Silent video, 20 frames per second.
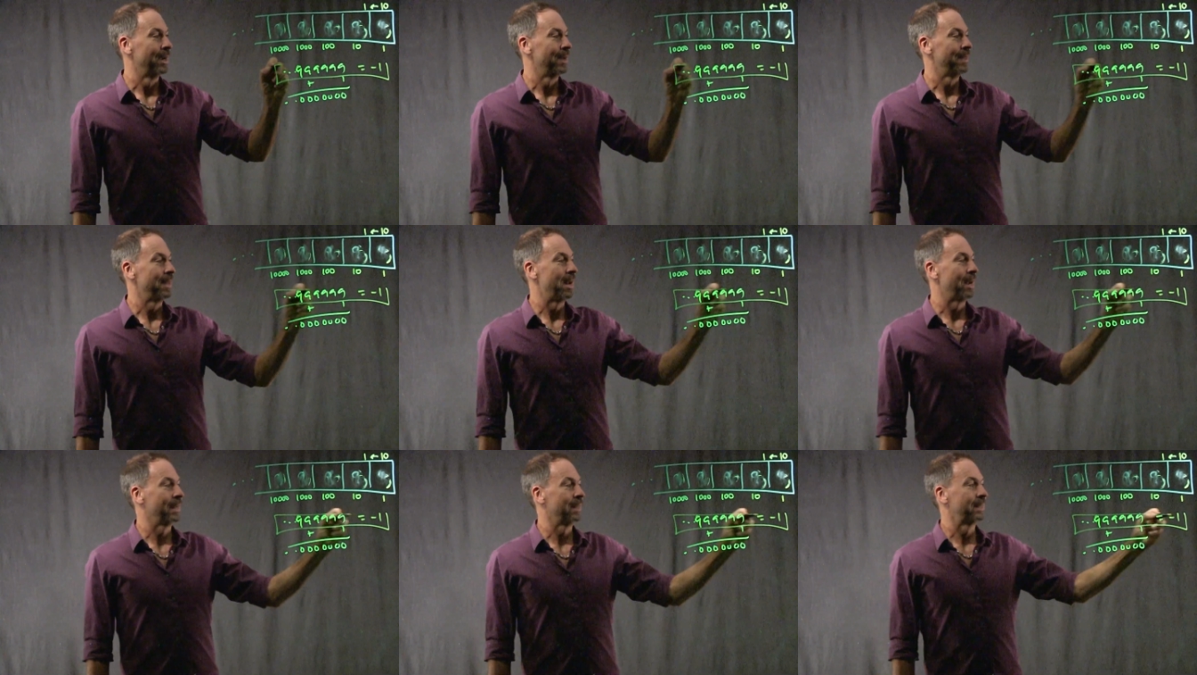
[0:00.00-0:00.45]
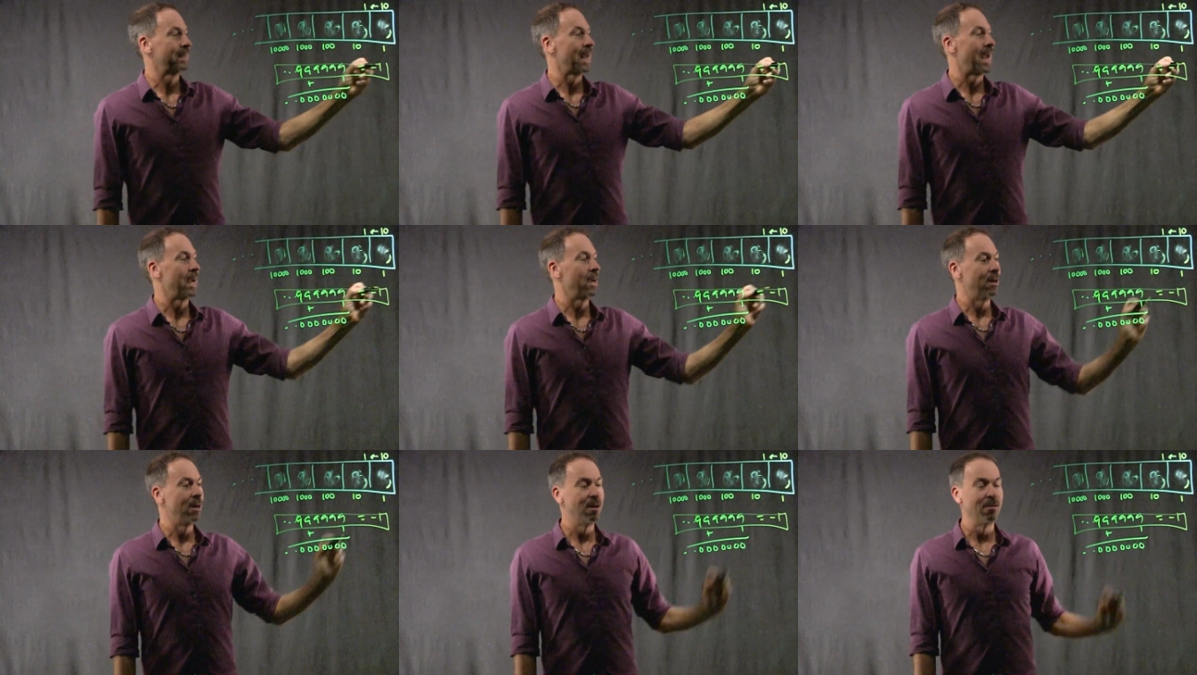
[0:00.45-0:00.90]
Then I can
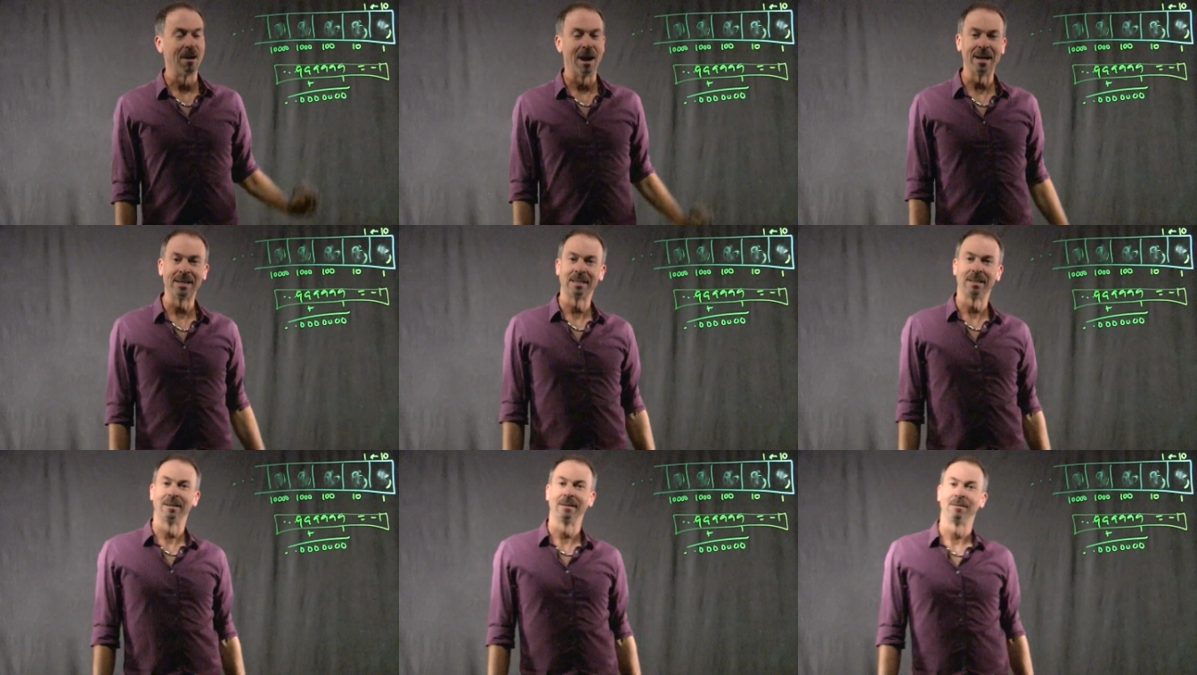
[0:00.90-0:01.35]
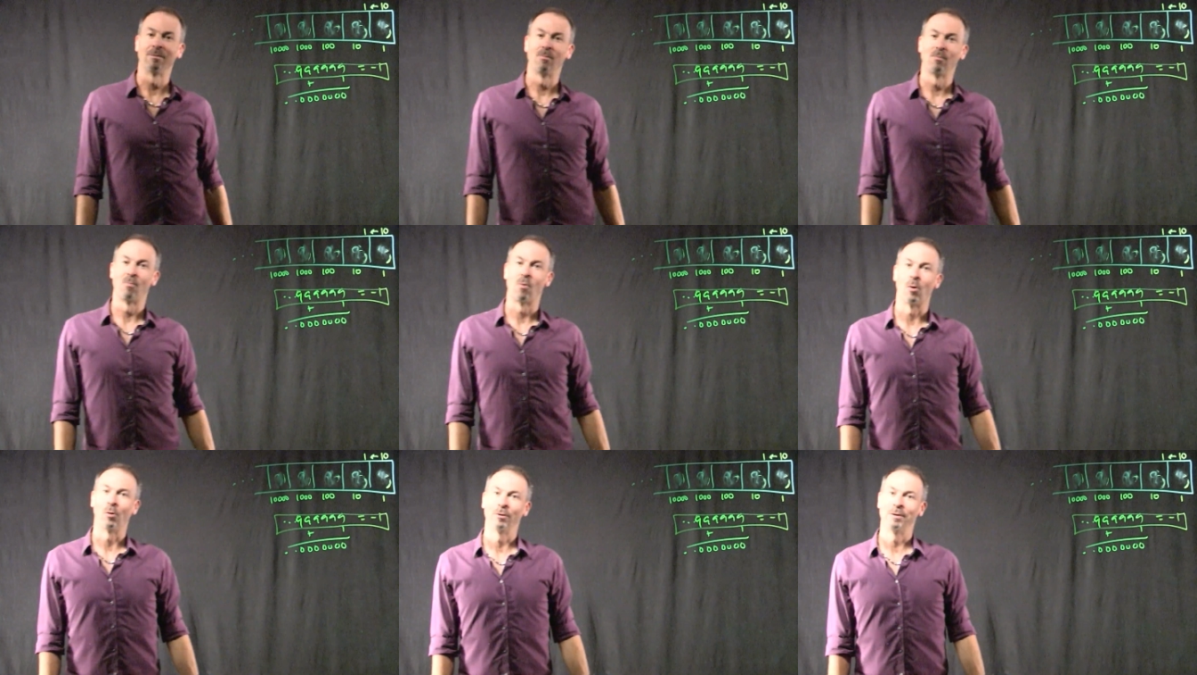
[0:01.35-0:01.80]
say, all right,
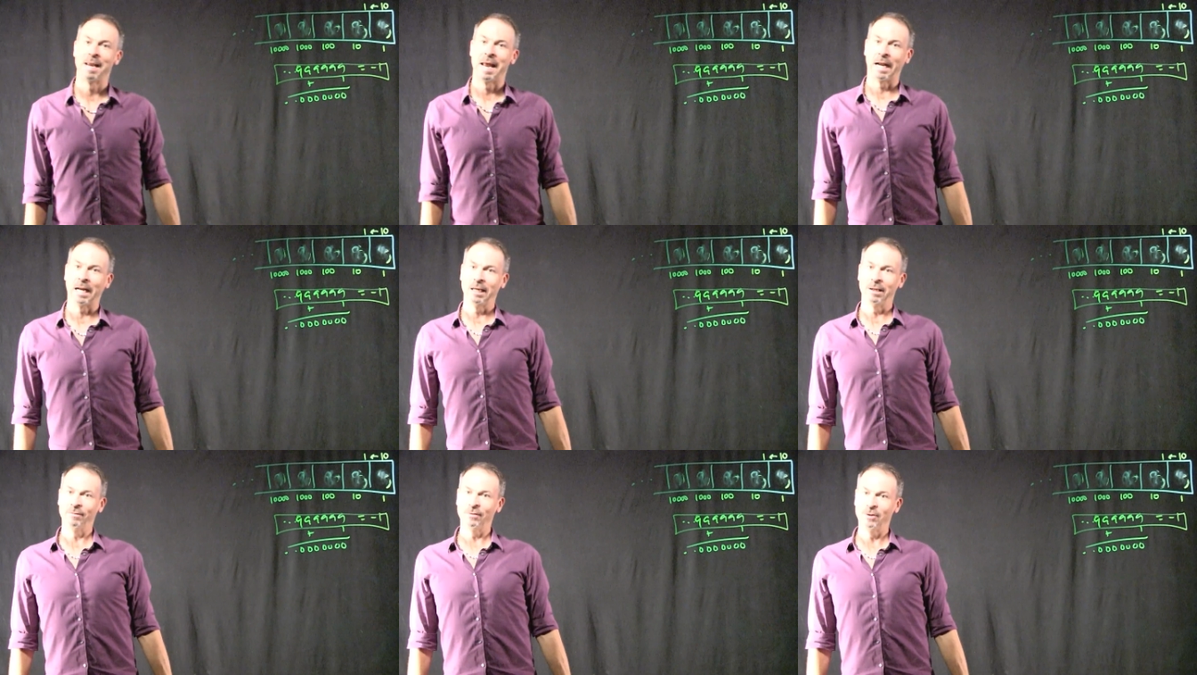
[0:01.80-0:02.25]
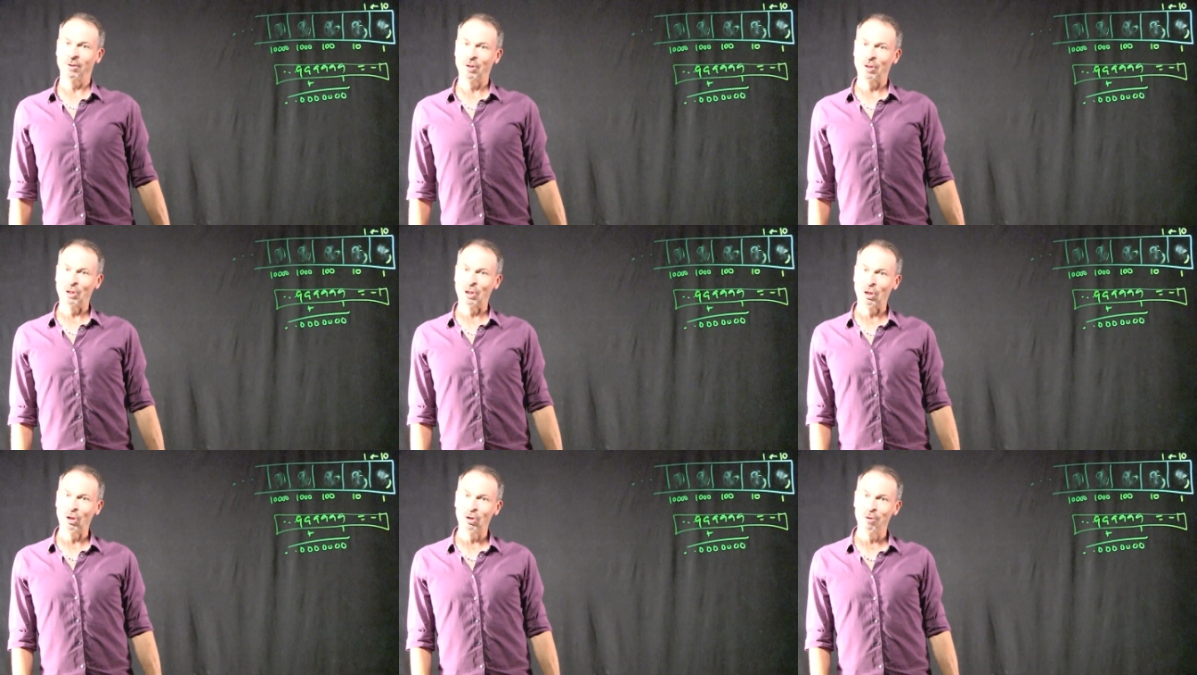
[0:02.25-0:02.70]
what would negative
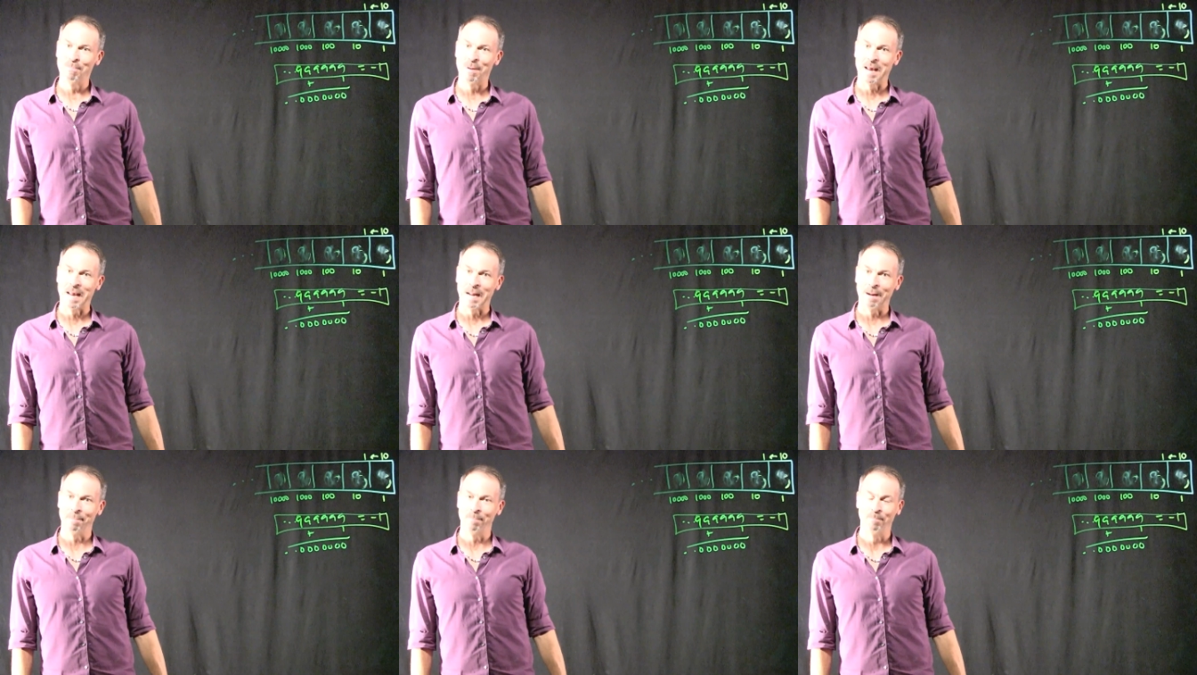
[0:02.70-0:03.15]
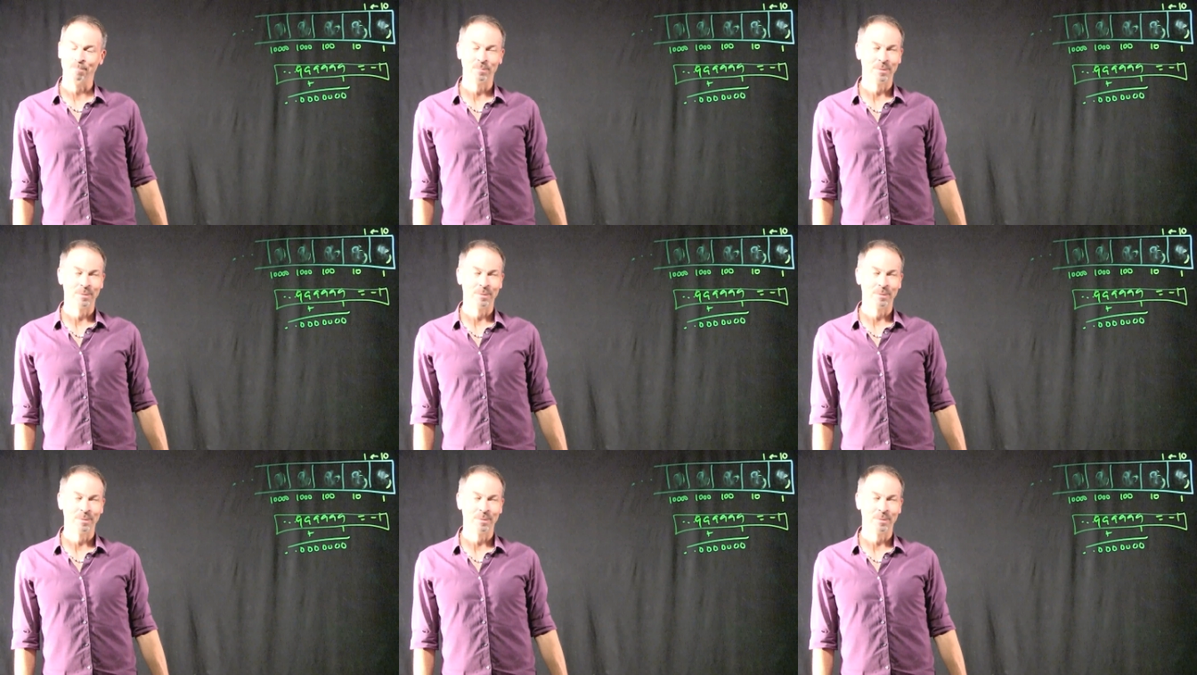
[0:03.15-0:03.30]
2 be?